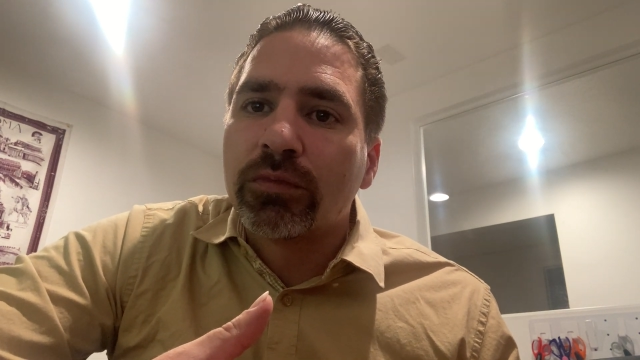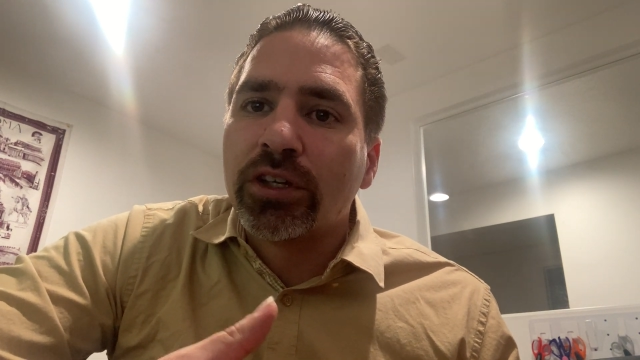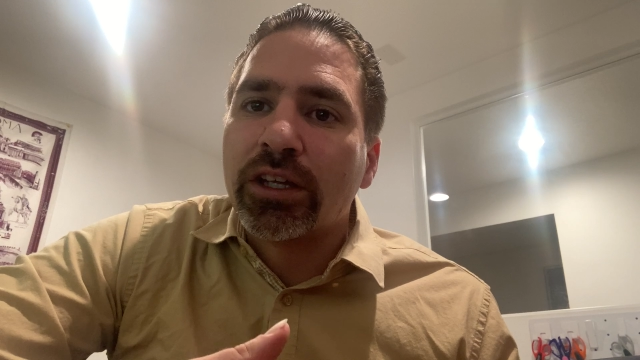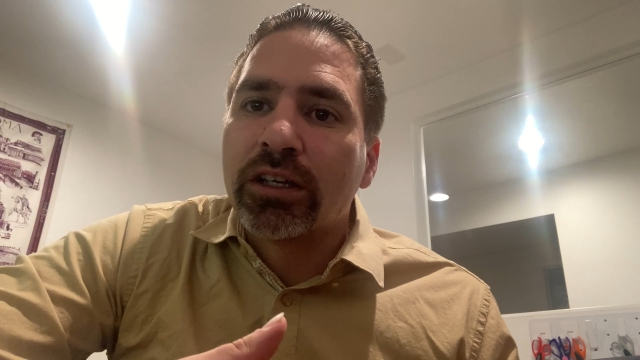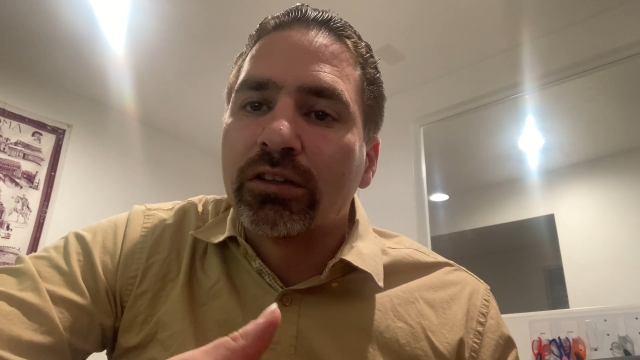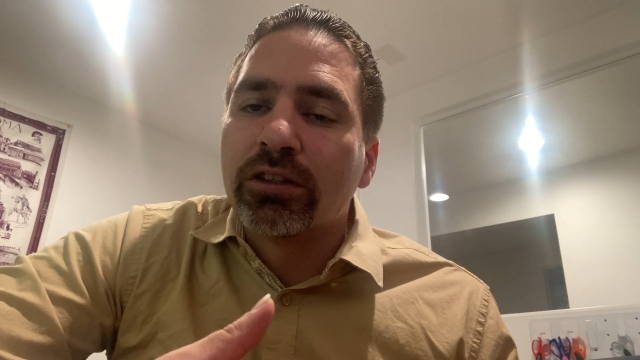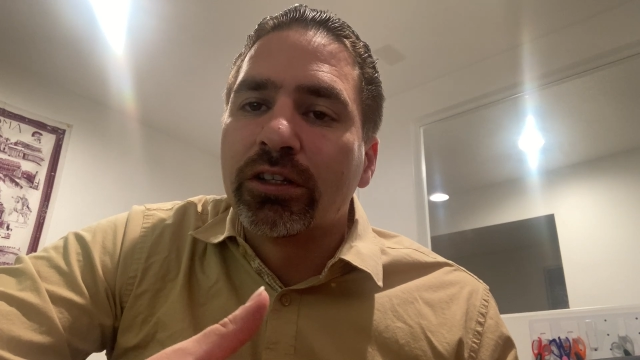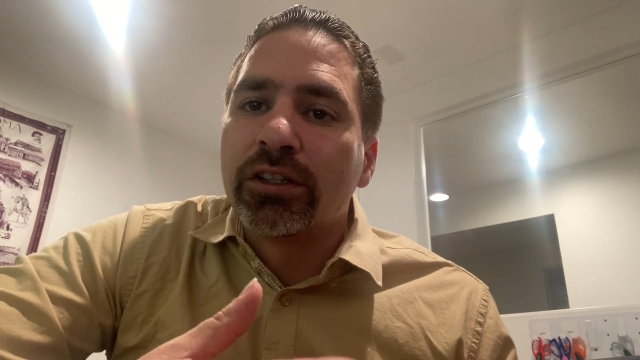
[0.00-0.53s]

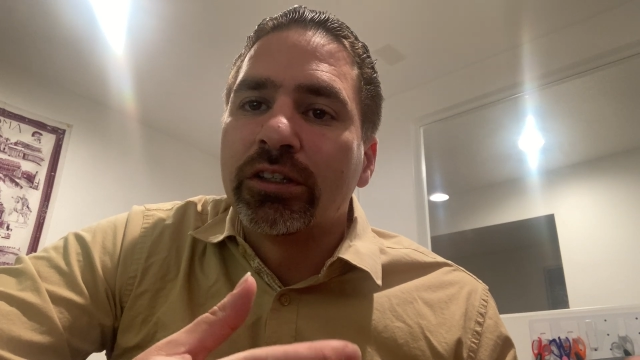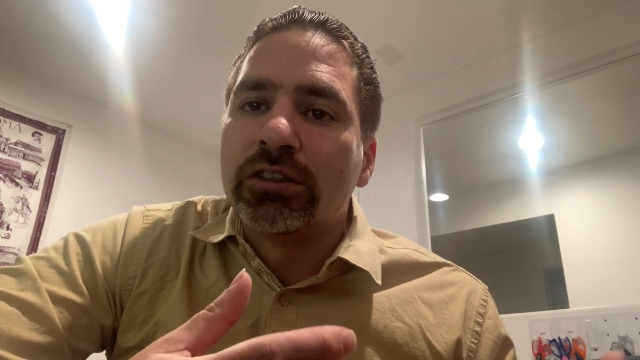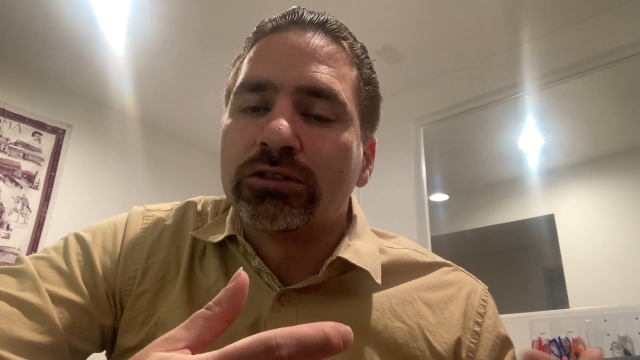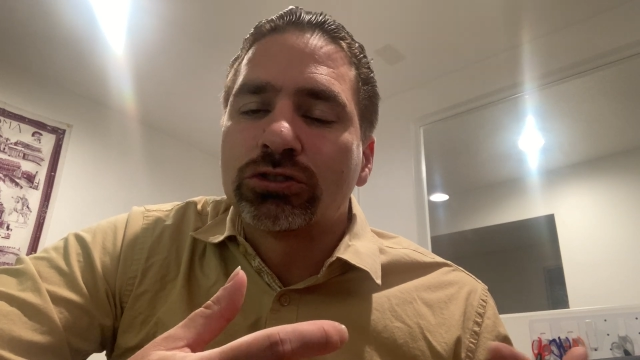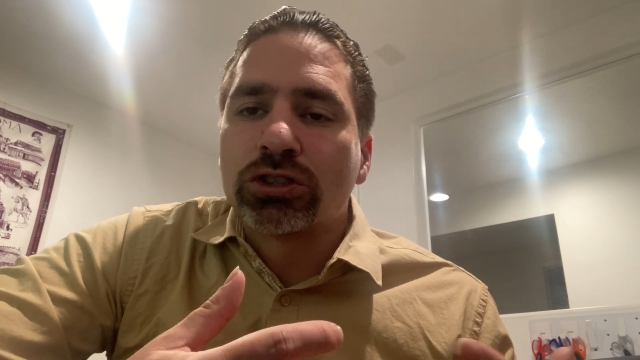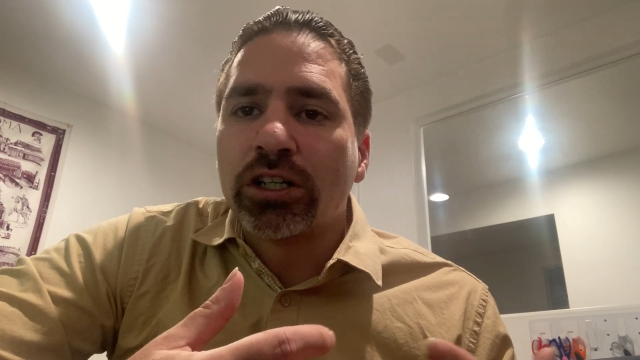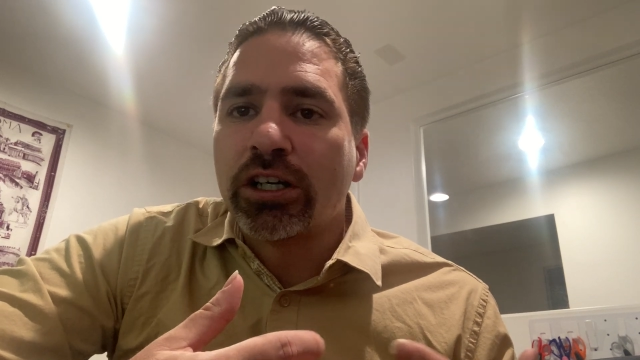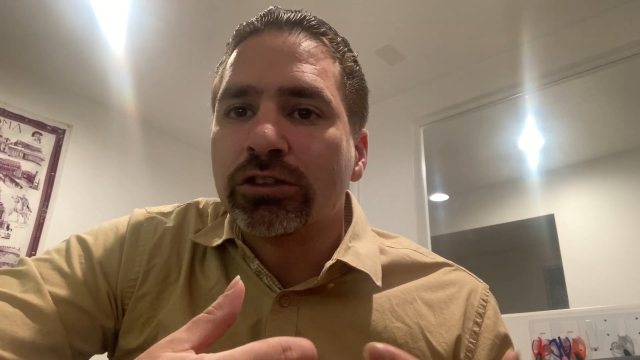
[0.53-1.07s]
England and
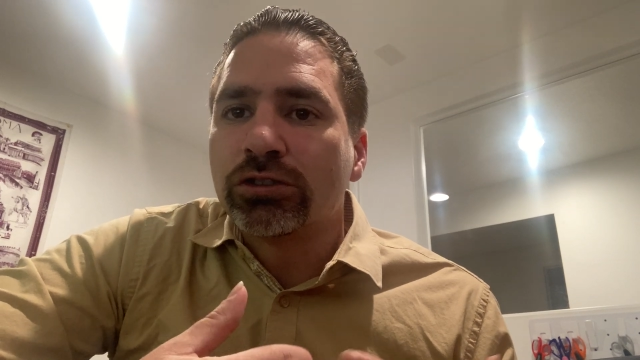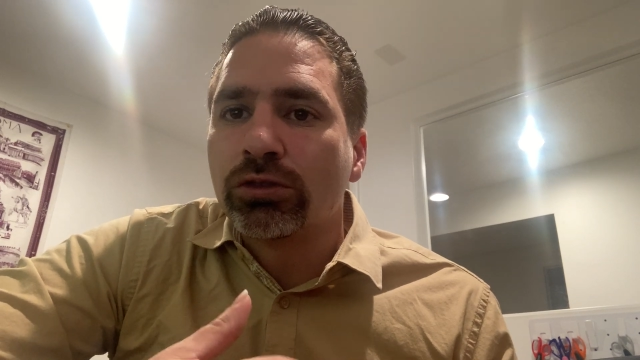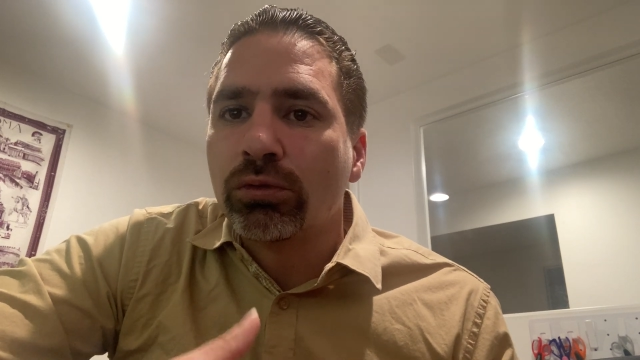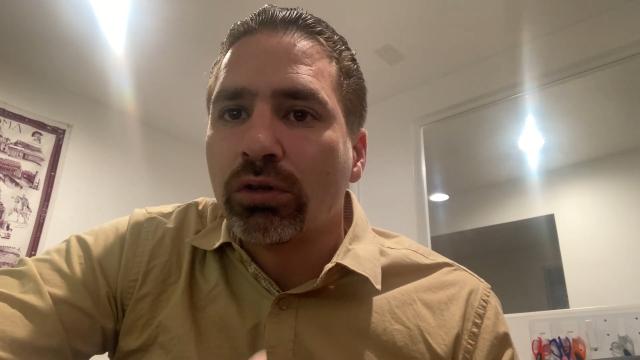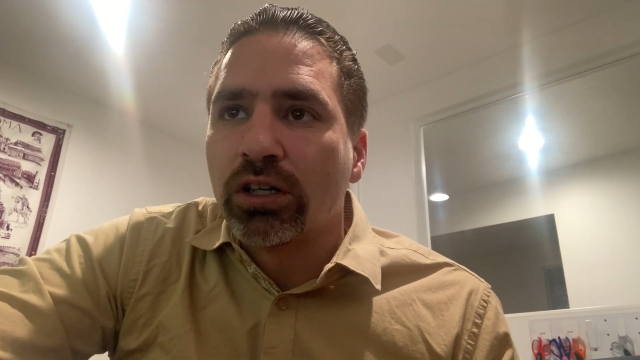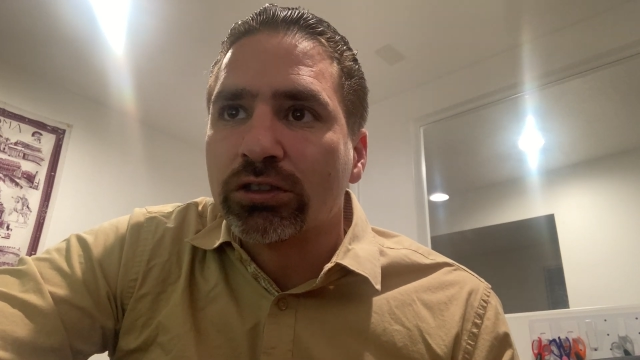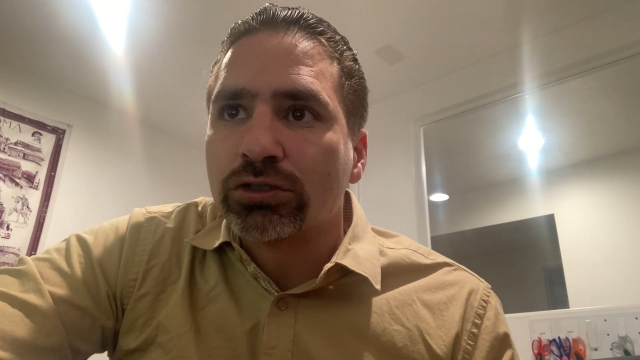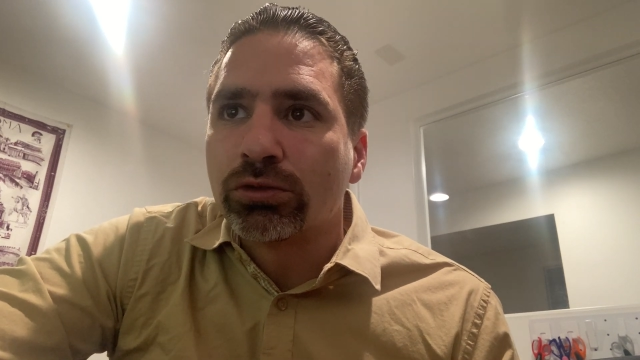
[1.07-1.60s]
tried to
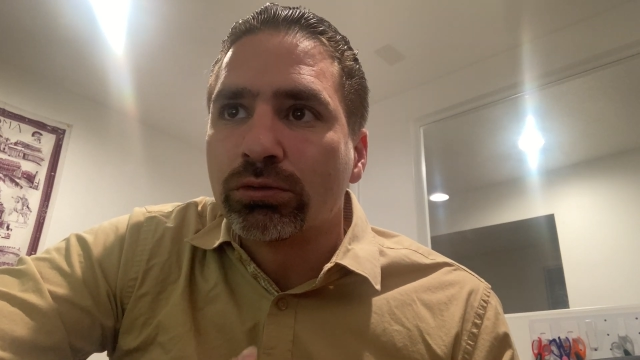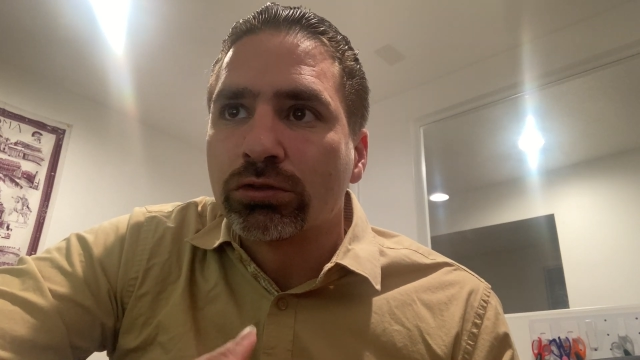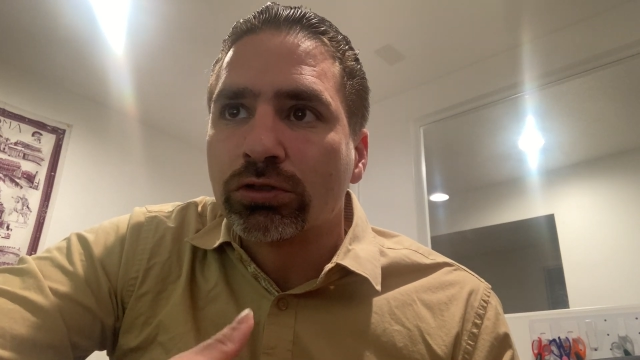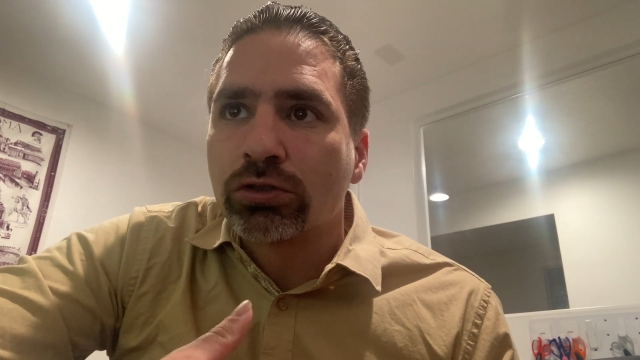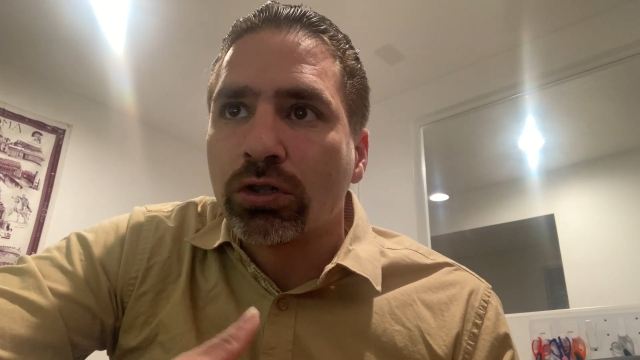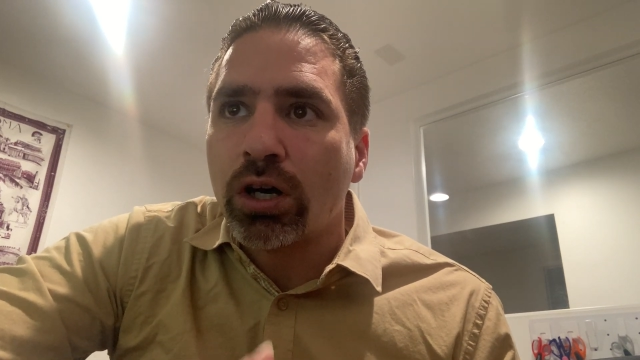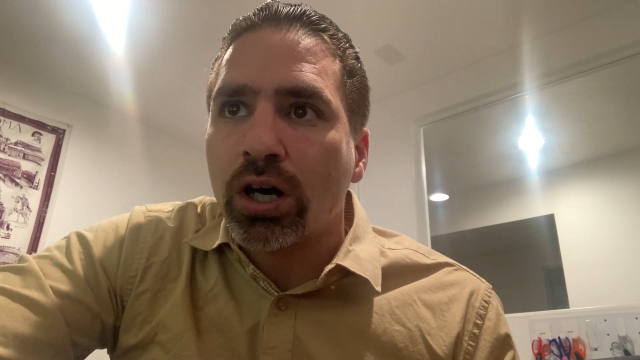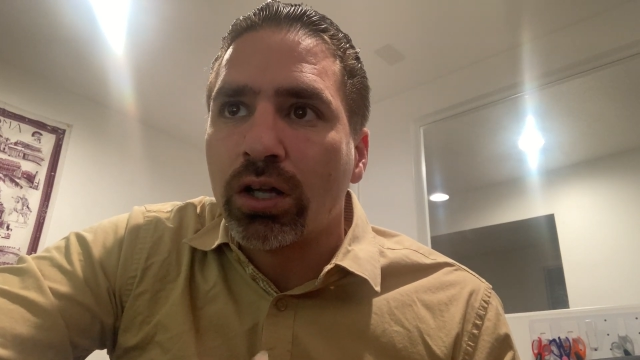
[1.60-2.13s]
onto
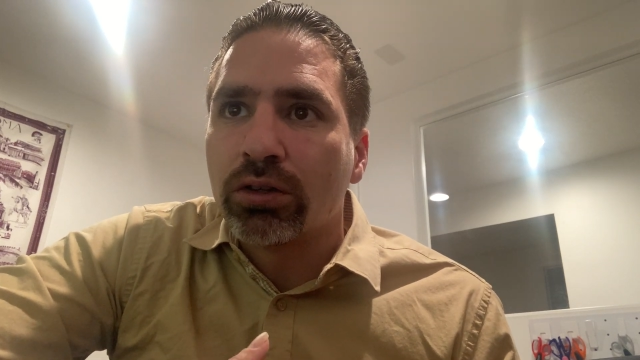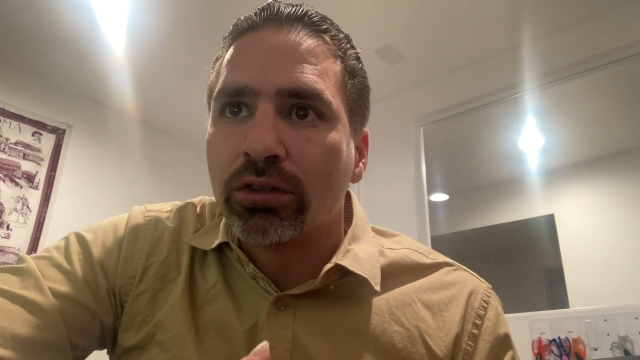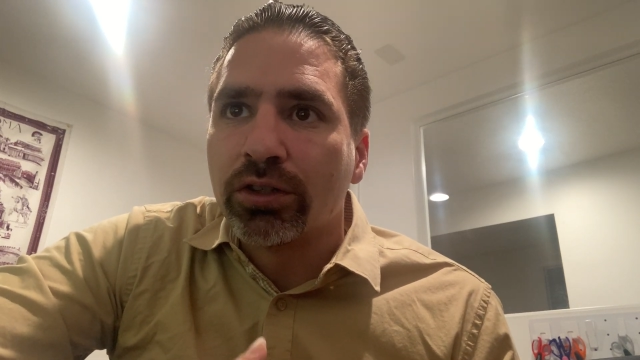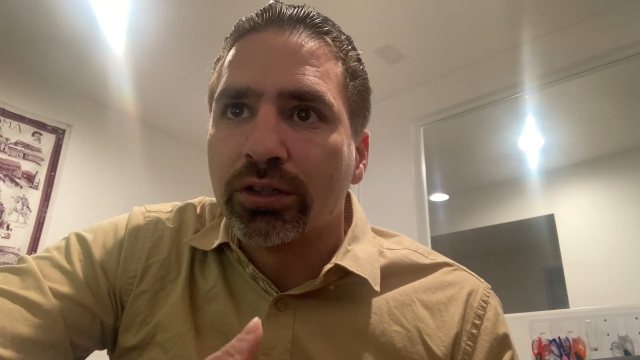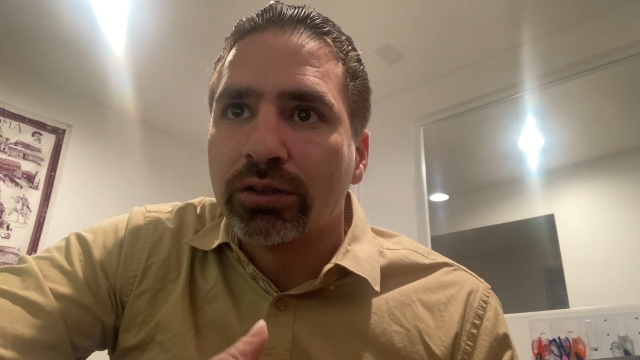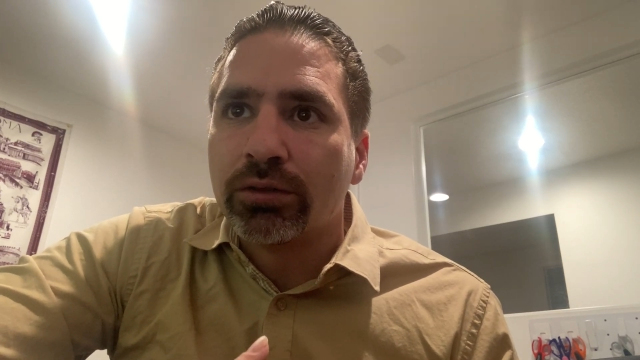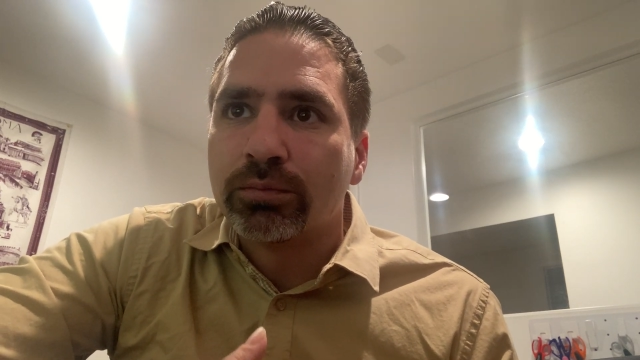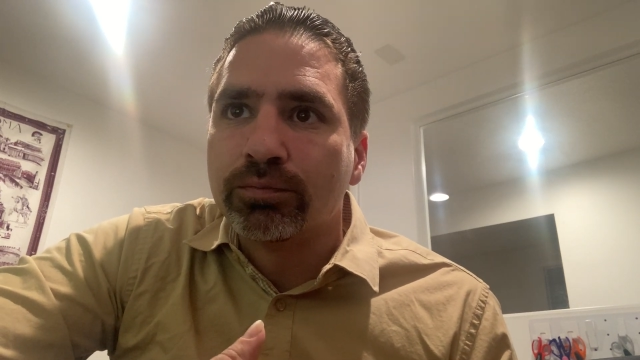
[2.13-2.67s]

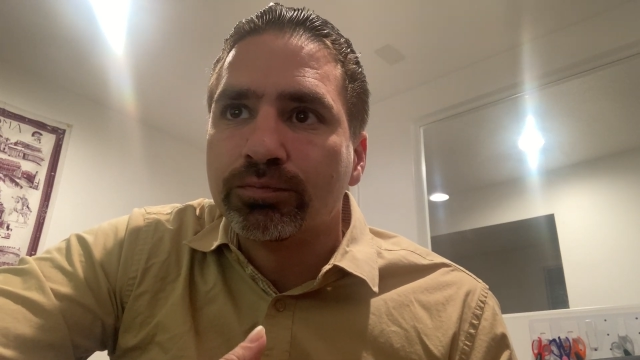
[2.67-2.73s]
Scotland.